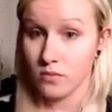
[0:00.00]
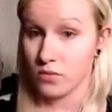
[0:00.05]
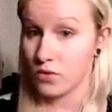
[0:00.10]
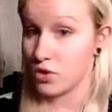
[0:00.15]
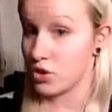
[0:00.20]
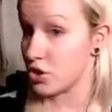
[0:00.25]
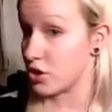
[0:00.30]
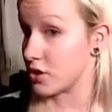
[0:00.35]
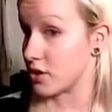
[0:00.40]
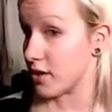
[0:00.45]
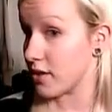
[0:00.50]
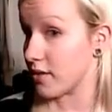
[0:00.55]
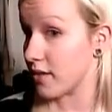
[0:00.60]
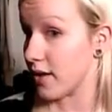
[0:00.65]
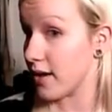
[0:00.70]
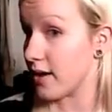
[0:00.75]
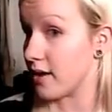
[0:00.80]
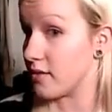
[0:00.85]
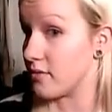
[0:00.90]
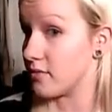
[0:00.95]
and just like
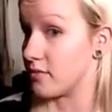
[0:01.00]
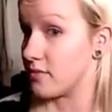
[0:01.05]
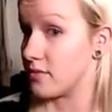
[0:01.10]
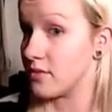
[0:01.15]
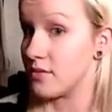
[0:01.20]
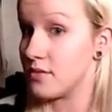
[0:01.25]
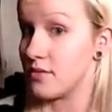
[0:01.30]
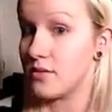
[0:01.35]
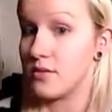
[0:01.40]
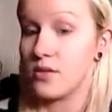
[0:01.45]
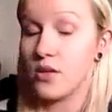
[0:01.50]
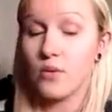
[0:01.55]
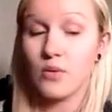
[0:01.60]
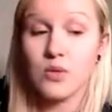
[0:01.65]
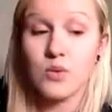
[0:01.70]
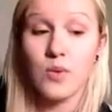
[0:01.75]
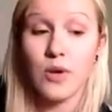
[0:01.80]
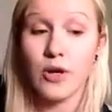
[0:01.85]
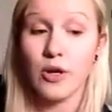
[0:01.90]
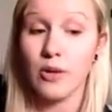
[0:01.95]
that. So
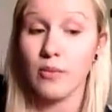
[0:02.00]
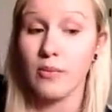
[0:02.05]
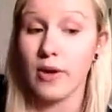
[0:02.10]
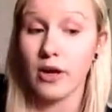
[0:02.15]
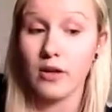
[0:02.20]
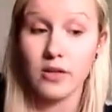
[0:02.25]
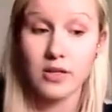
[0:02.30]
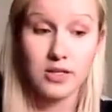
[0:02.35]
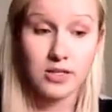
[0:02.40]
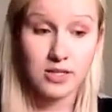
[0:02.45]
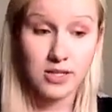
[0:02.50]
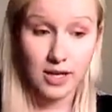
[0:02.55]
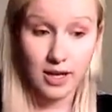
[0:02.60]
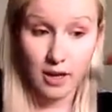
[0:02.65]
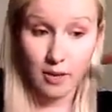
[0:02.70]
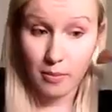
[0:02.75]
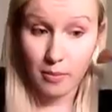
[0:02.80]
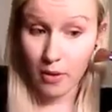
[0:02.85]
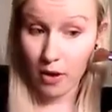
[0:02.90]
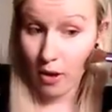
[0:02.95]
it's where you can barely see
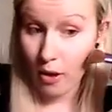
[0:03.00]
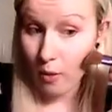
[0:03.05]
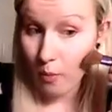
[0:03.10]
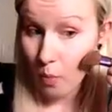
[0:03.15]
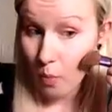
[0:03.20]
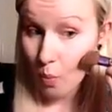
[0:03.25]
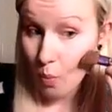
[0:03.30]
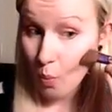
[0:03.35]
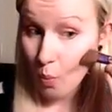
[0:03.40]
it, but